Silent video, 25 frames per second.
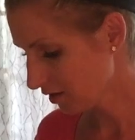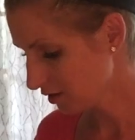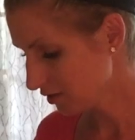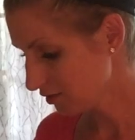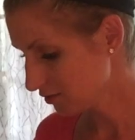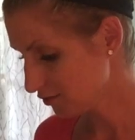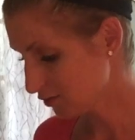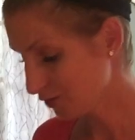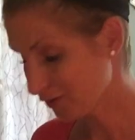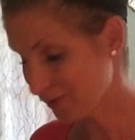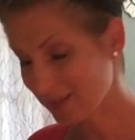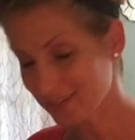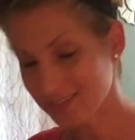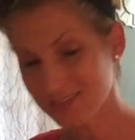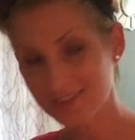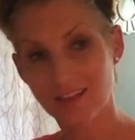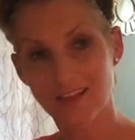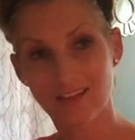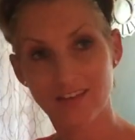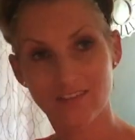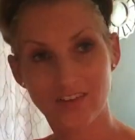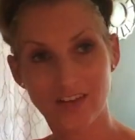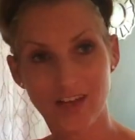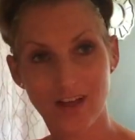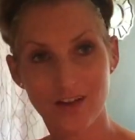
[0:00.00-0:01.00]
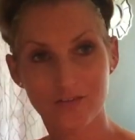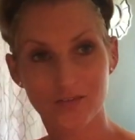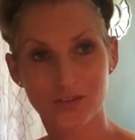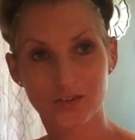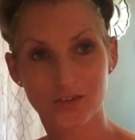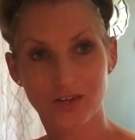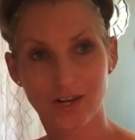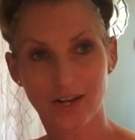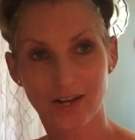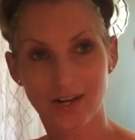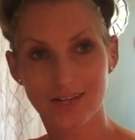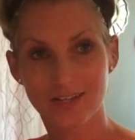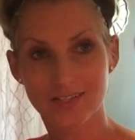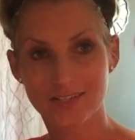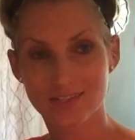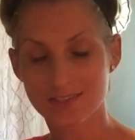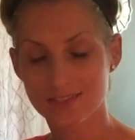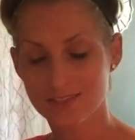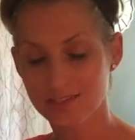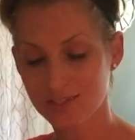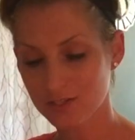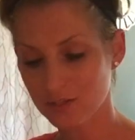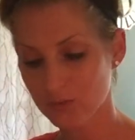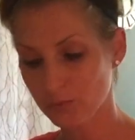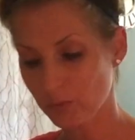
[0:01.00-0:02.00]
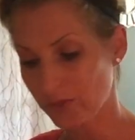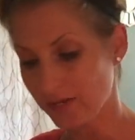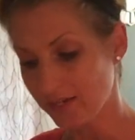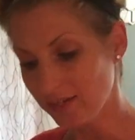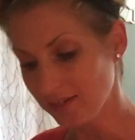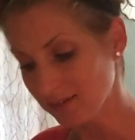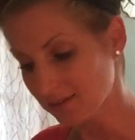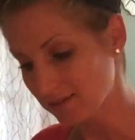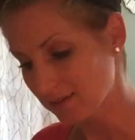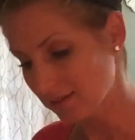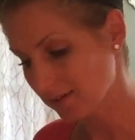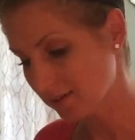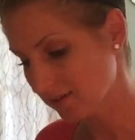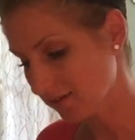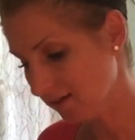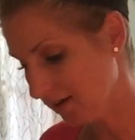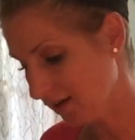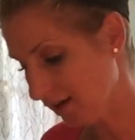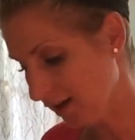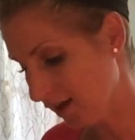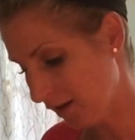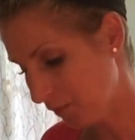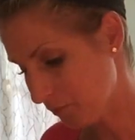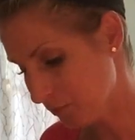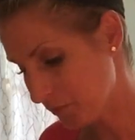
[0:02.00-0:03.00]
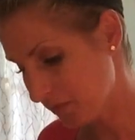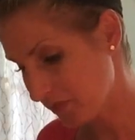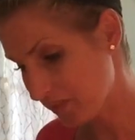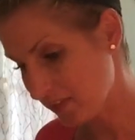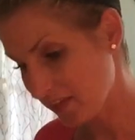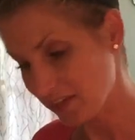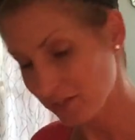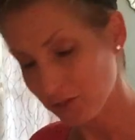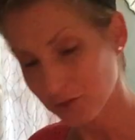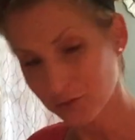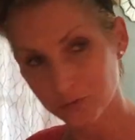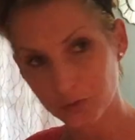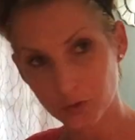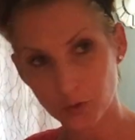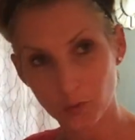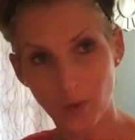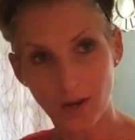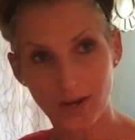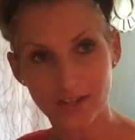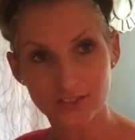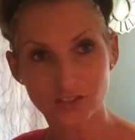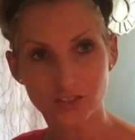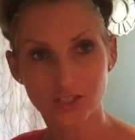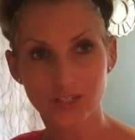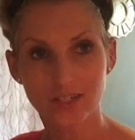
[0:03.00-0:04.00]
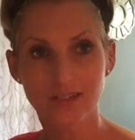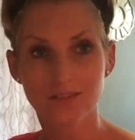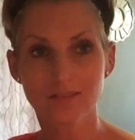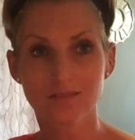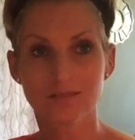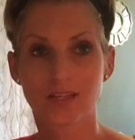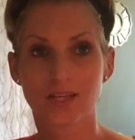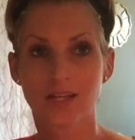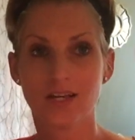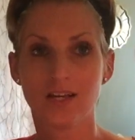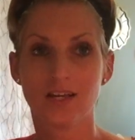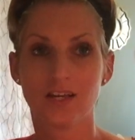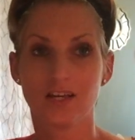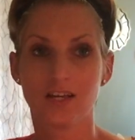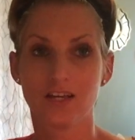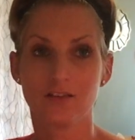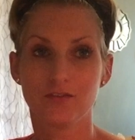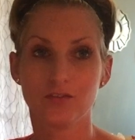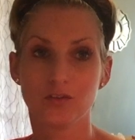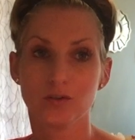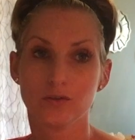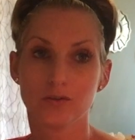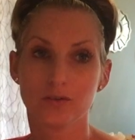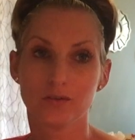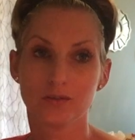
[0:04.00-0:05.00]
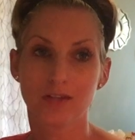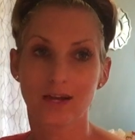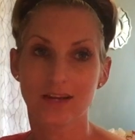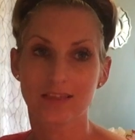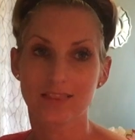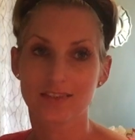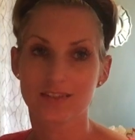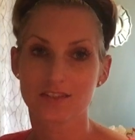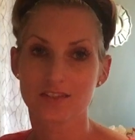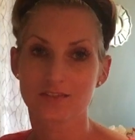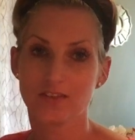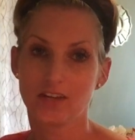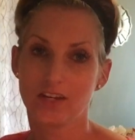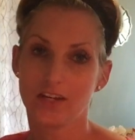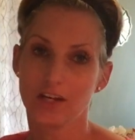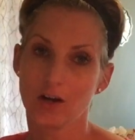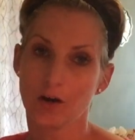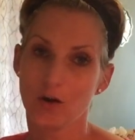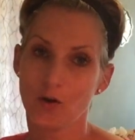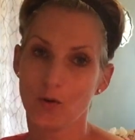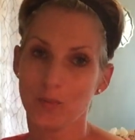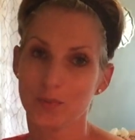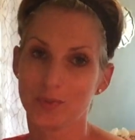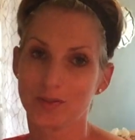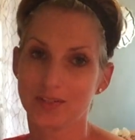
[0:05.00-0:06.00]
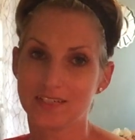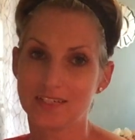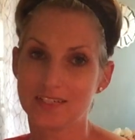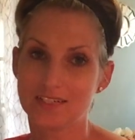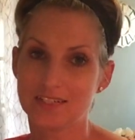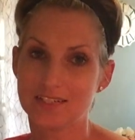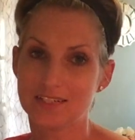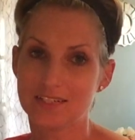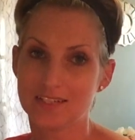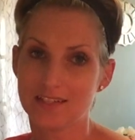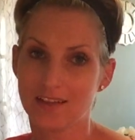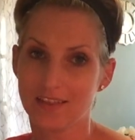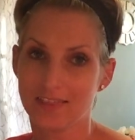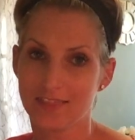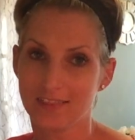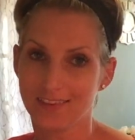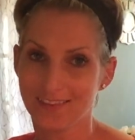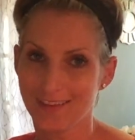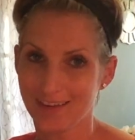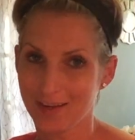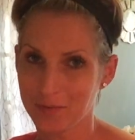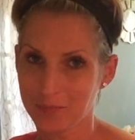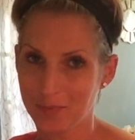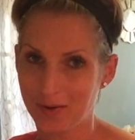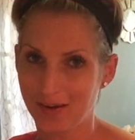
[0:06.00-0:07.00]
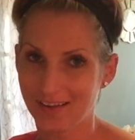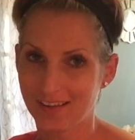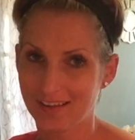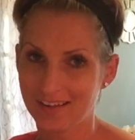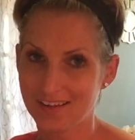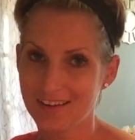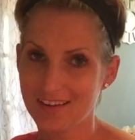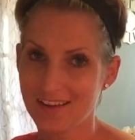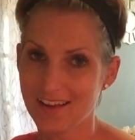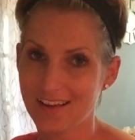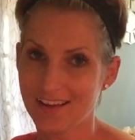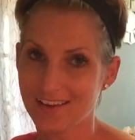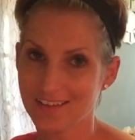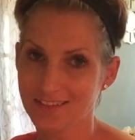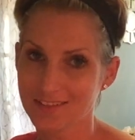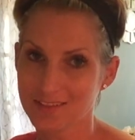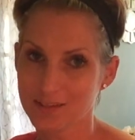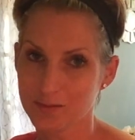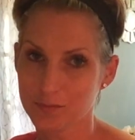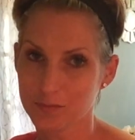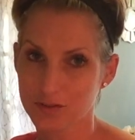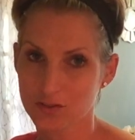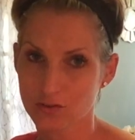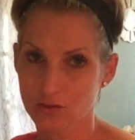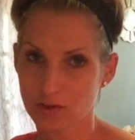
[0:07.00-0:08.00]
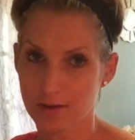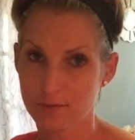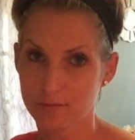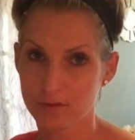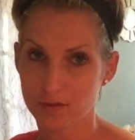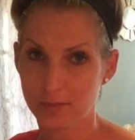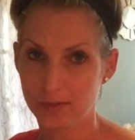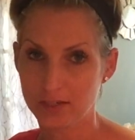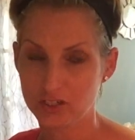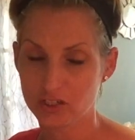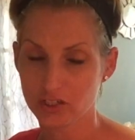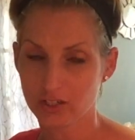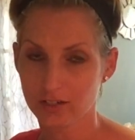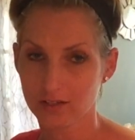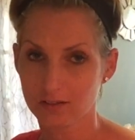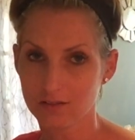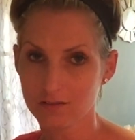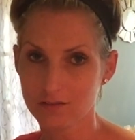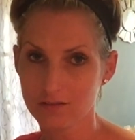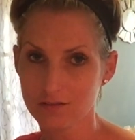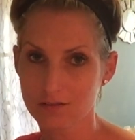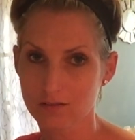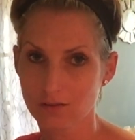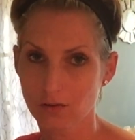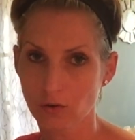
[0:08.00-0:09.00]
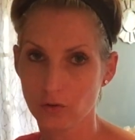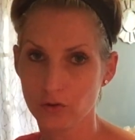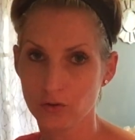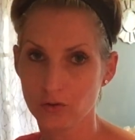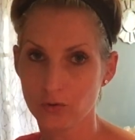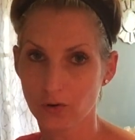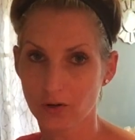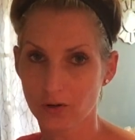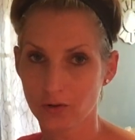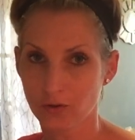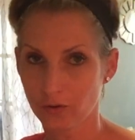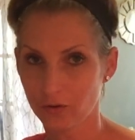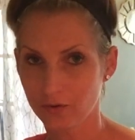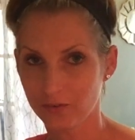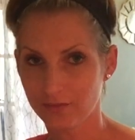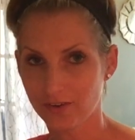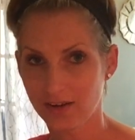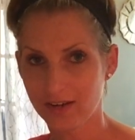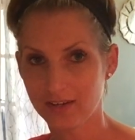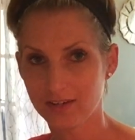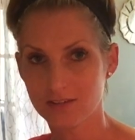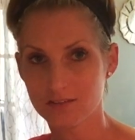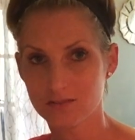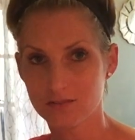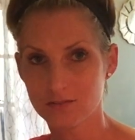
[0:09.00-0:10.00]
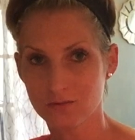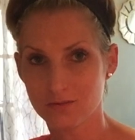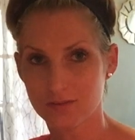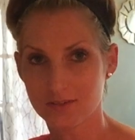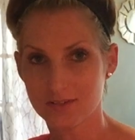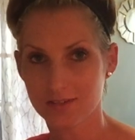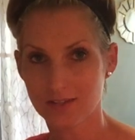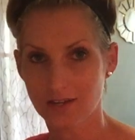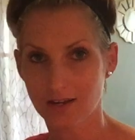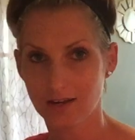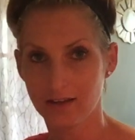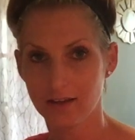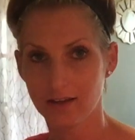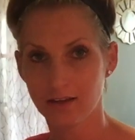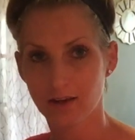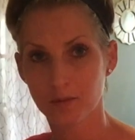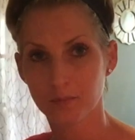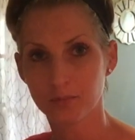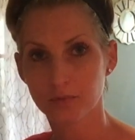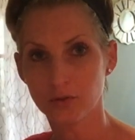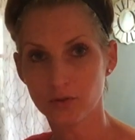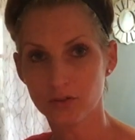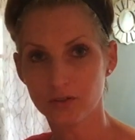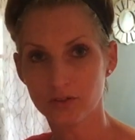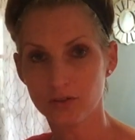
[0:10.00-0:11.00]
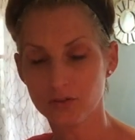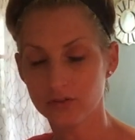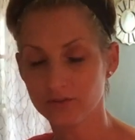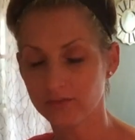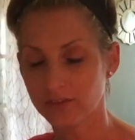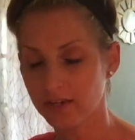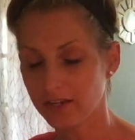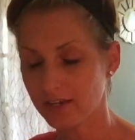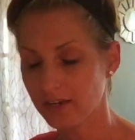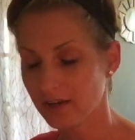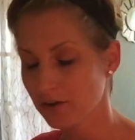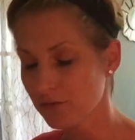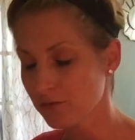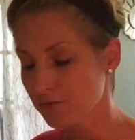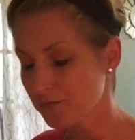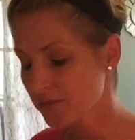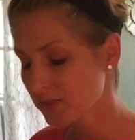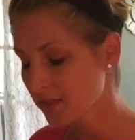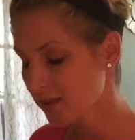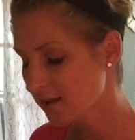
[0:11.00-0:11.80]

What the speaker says: So that's all I've got for you guys this week. Thank you for watching. If you like this video, please hit the like button and subscribe to my channel so you are notified as soon as I upload a new video.